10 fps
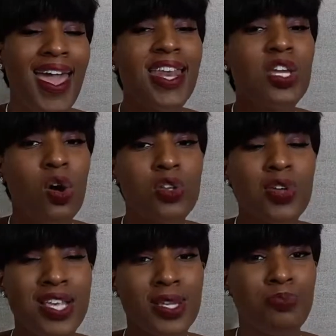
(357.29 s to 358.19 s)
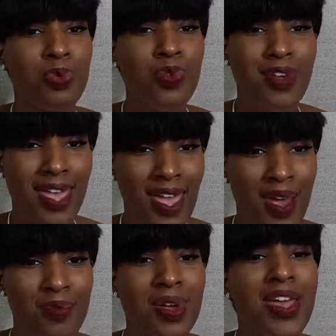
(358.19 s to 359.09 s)
And he also has a boot
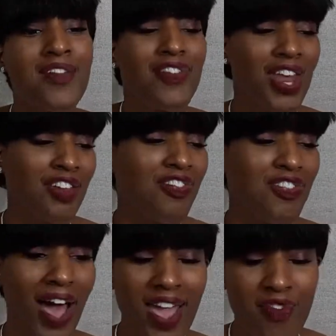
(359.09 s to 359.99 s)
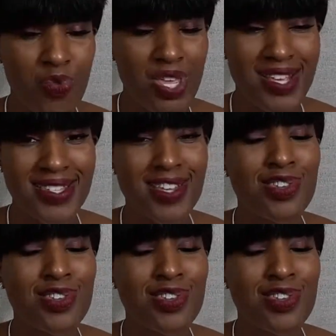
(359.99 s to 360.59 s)
camp for like five weeks.